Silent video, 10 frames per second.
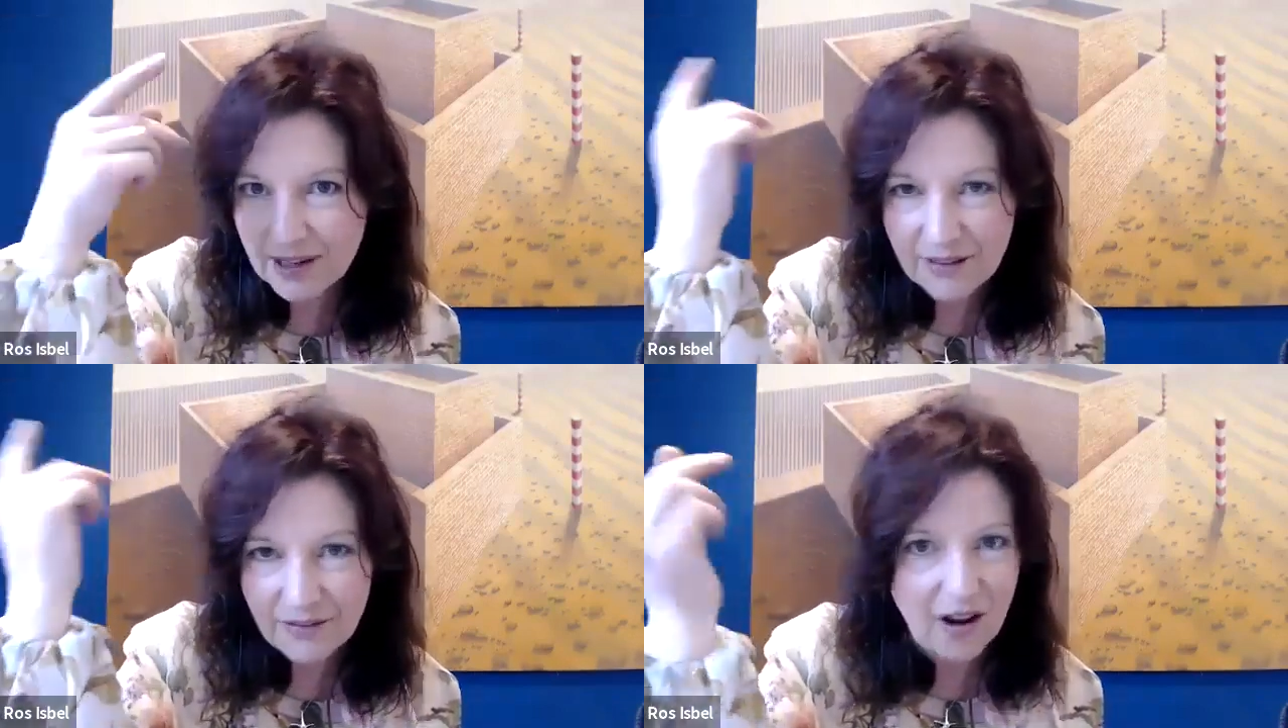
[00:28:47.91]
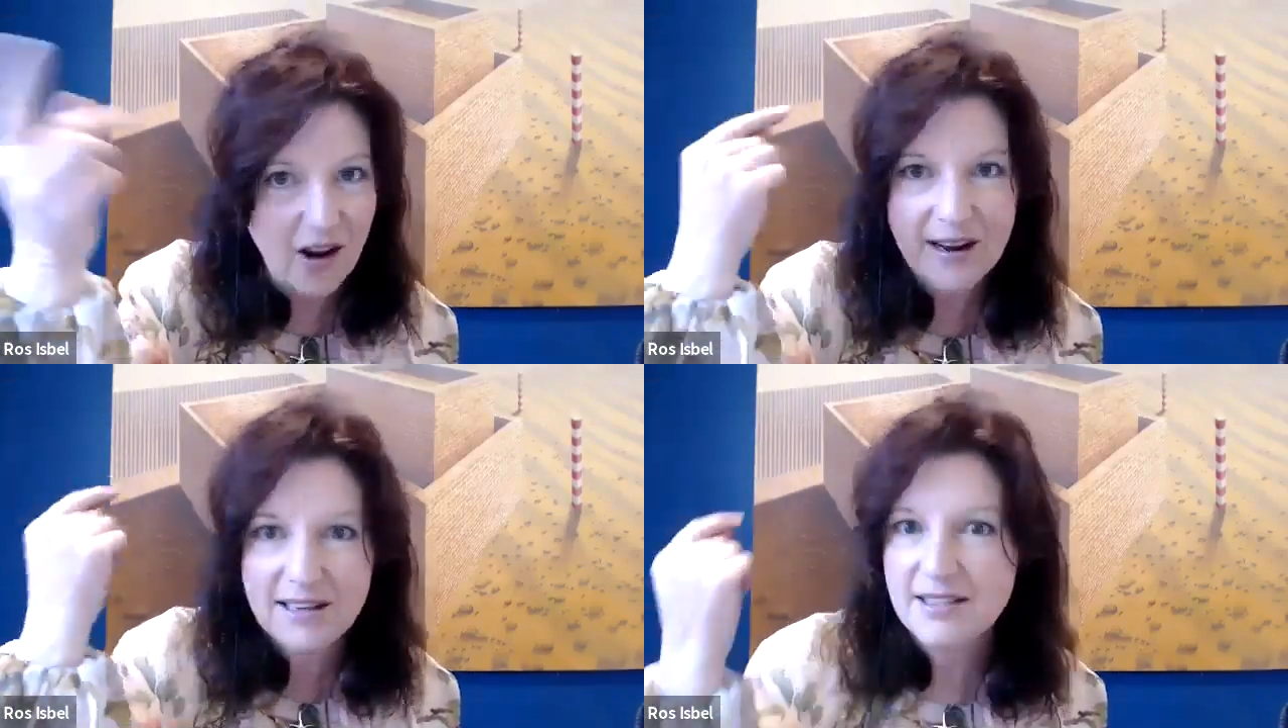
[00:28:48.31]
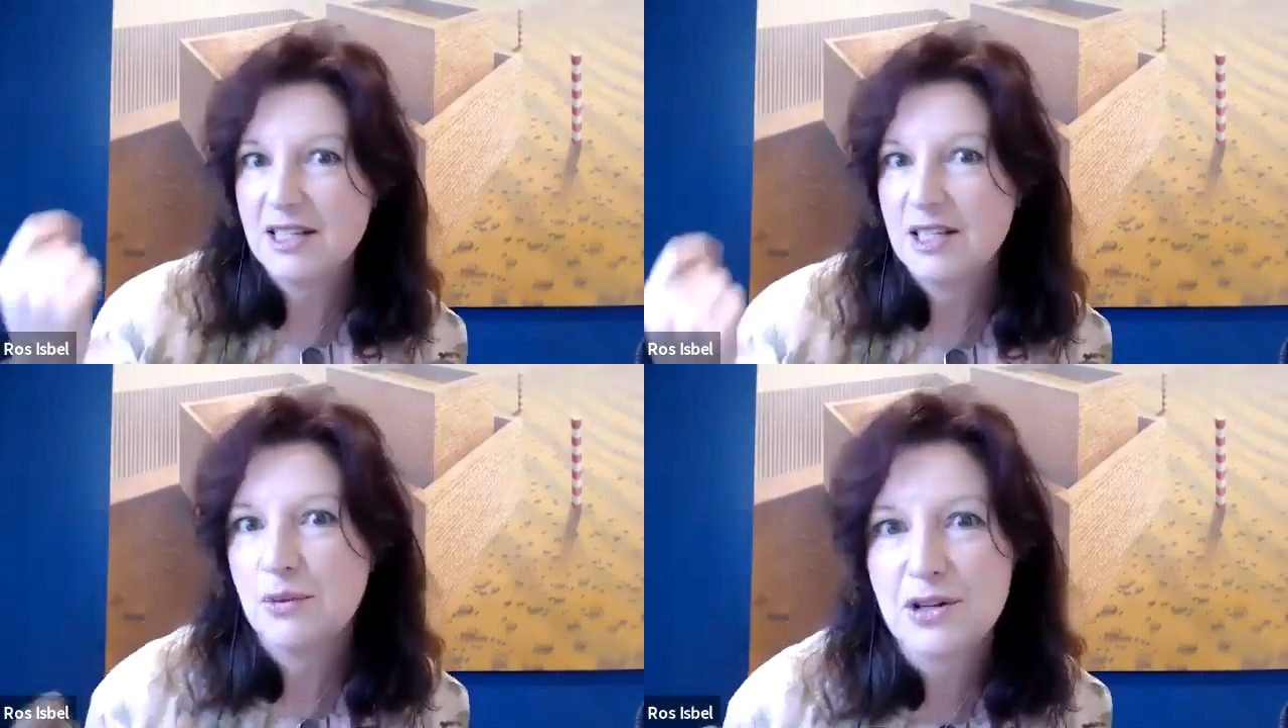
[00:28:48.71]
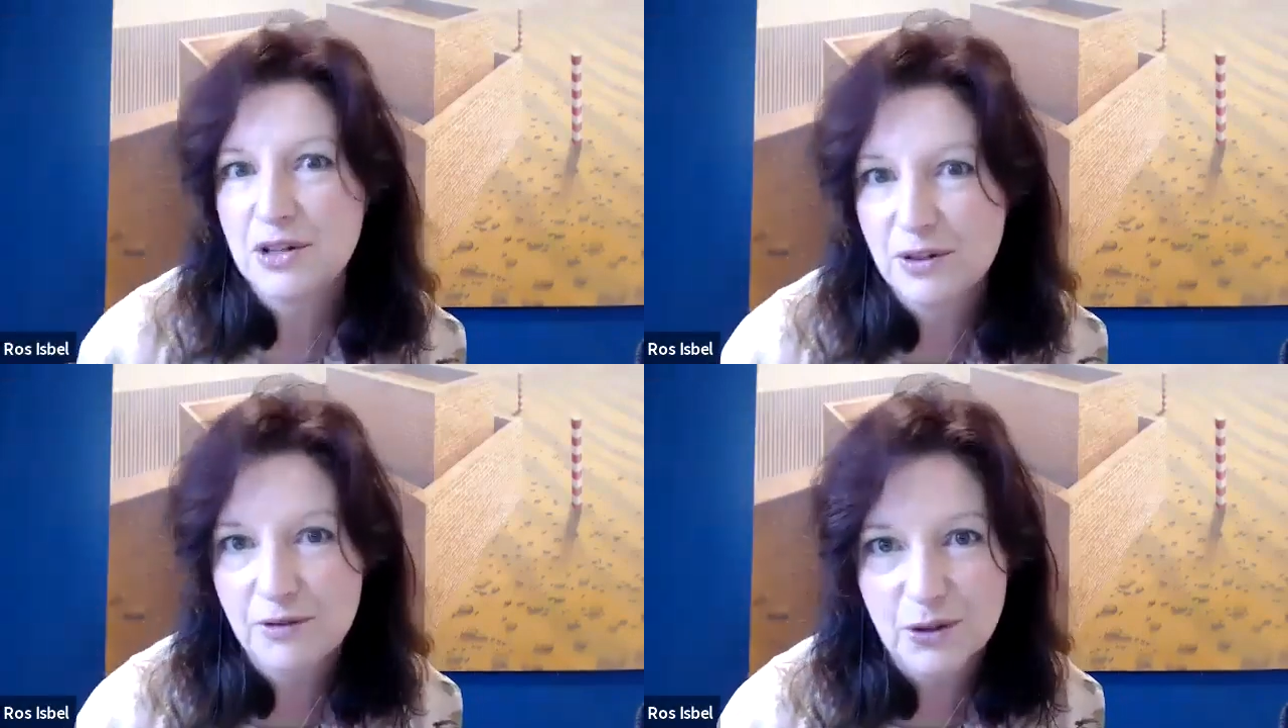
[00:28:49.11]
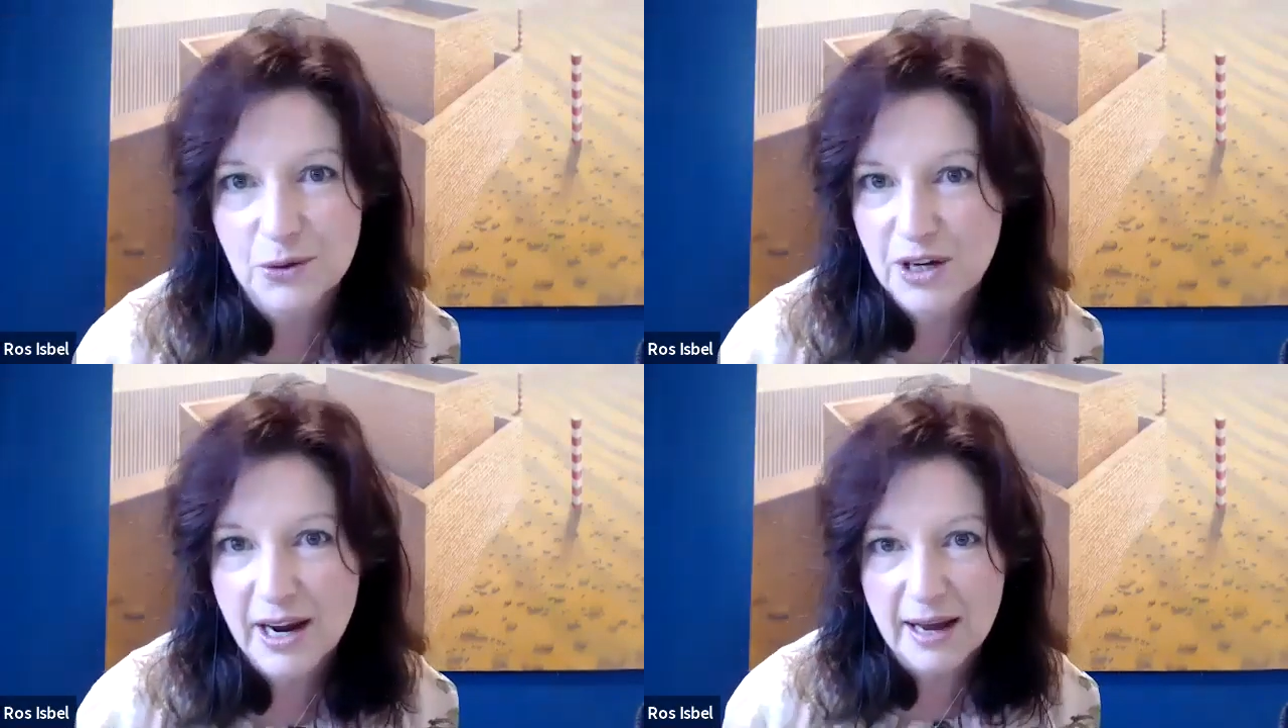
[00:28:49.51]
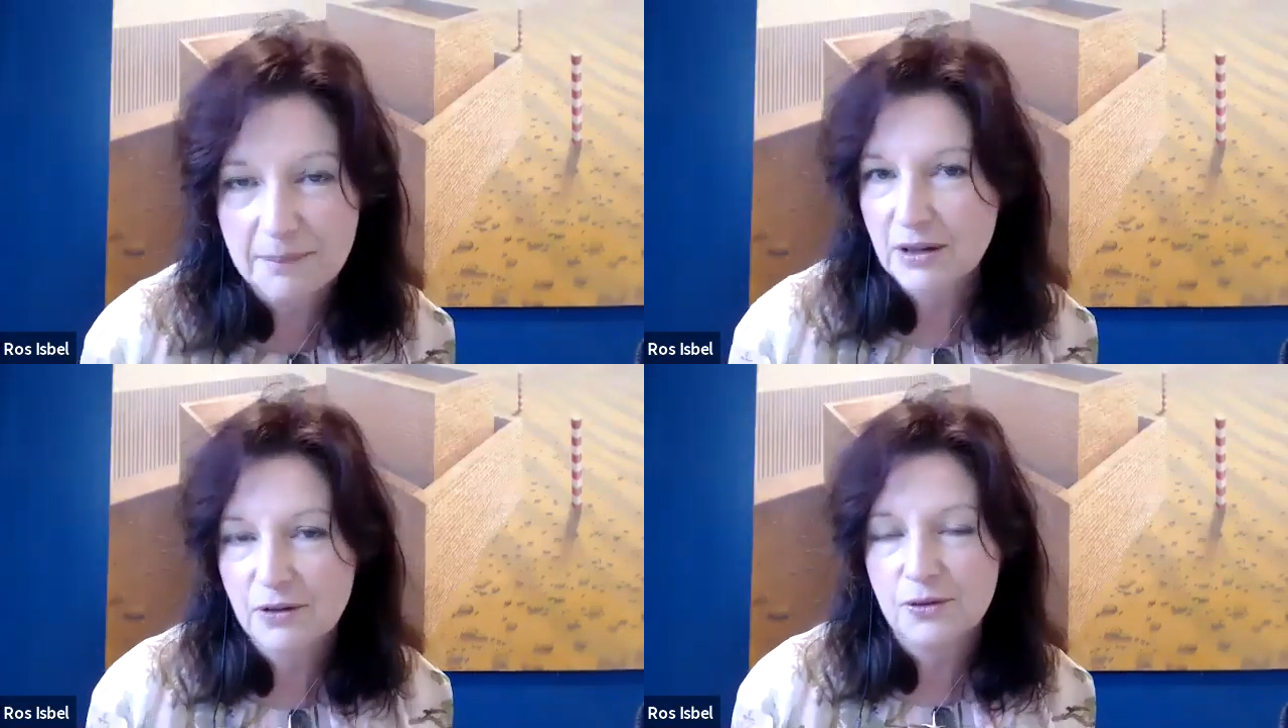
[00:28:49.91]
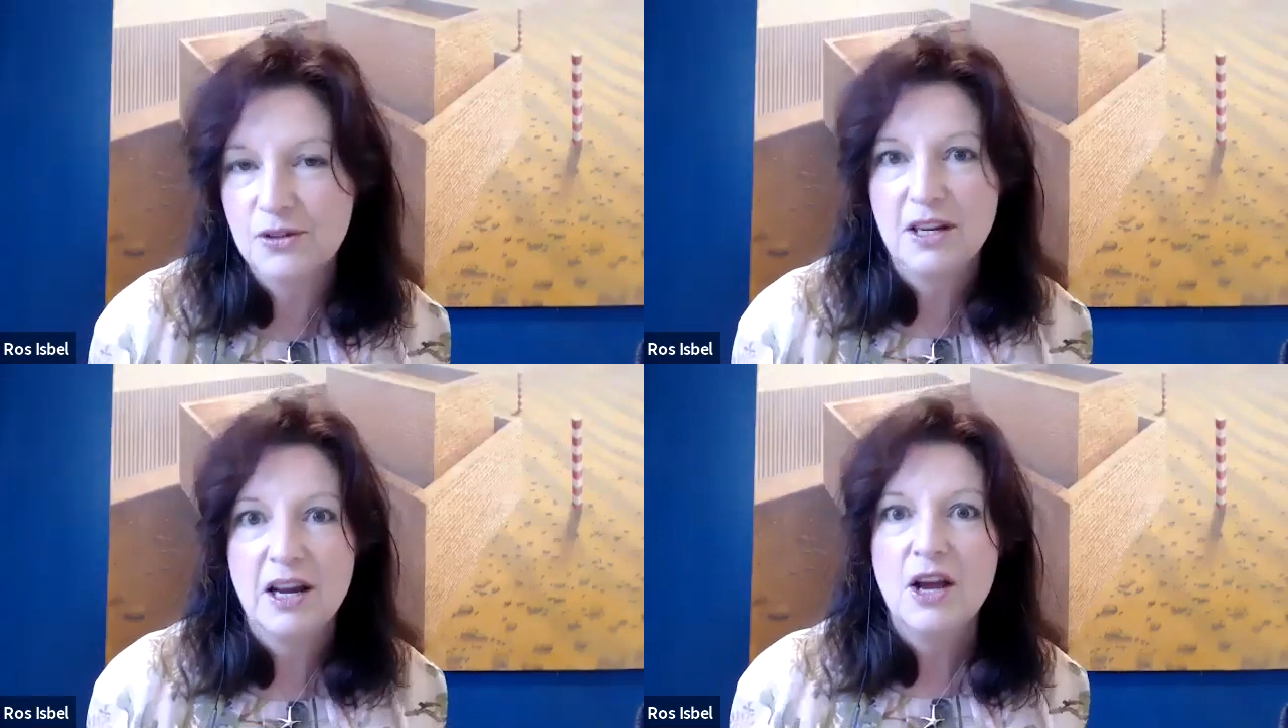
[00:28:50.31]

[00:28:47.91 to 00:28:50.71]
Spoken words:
out the highest expression of your chart because